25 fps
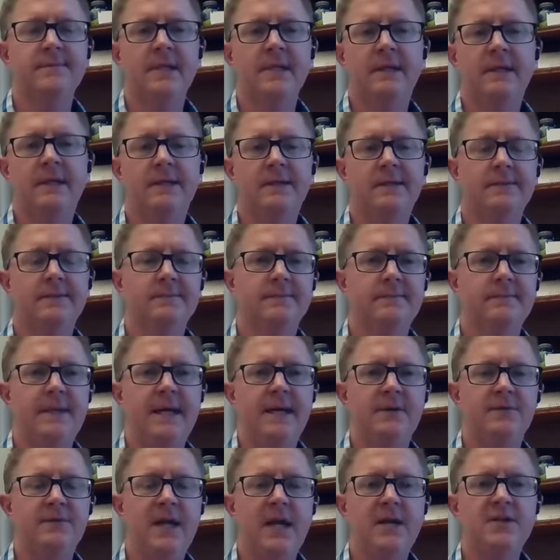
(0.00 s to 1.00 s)

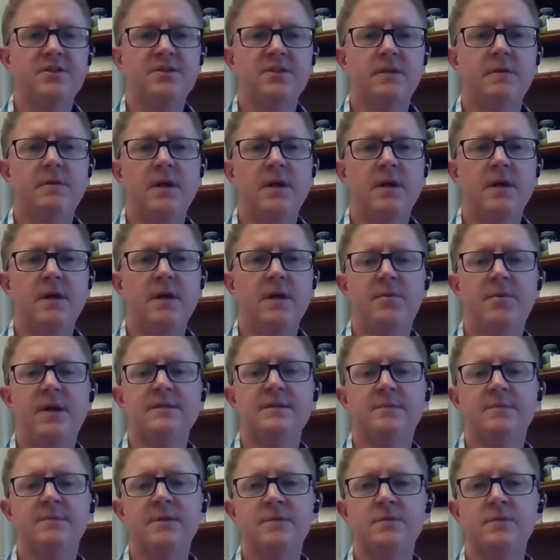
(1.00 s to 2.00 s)
annotation around a
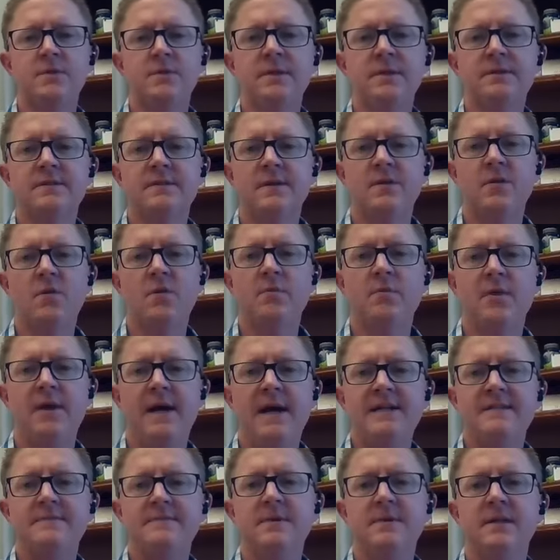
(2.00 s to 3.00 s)
project, but it's a normal
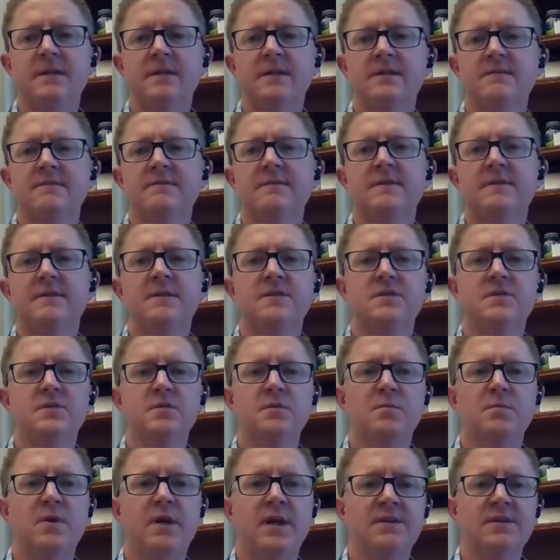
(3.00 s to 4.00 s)
aspect of a
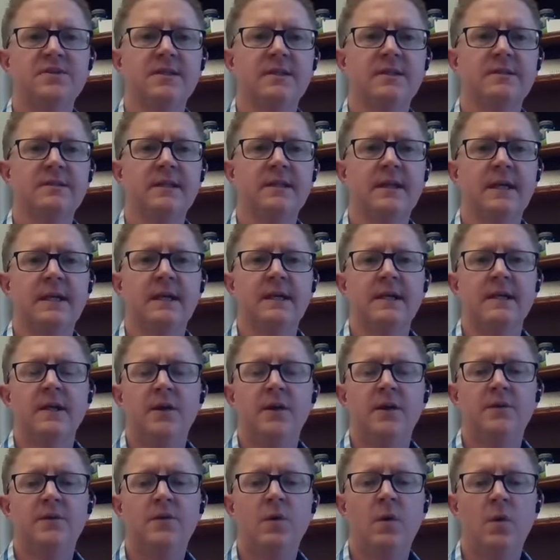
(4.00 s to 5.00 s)
digital project.
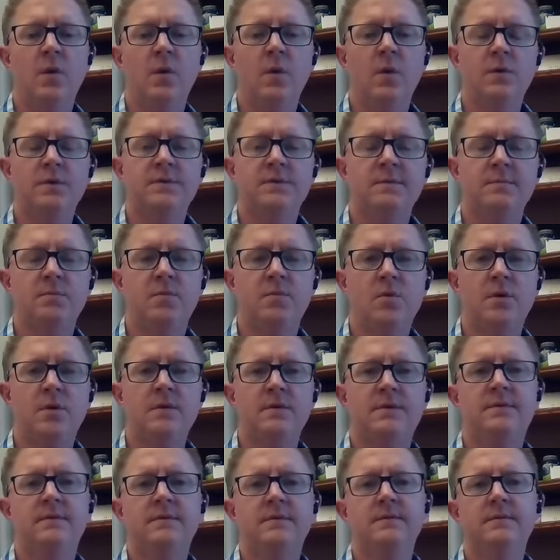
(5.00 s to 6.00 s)
So it's
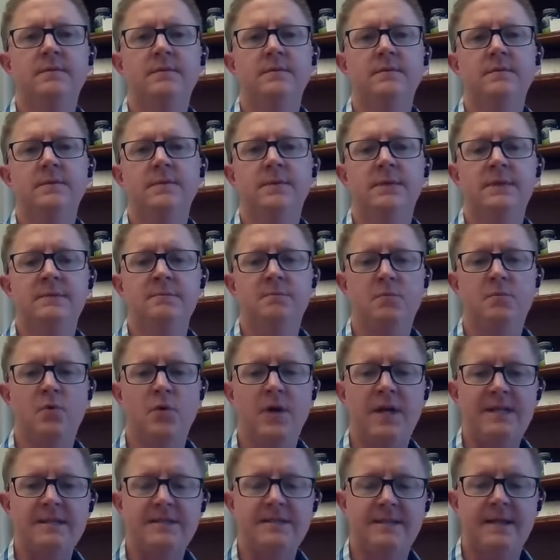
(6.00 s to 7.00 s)
important to really
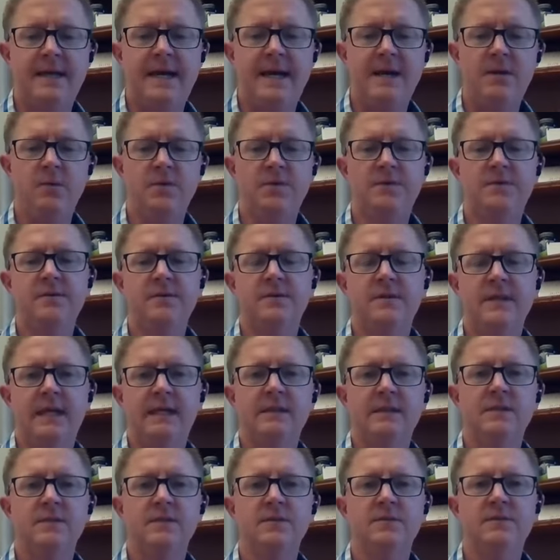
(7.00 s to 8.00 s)
embrace that with your
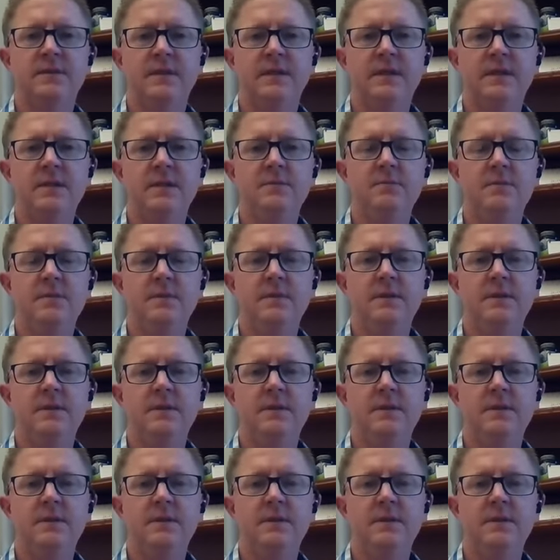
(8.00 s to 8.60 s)
technical team,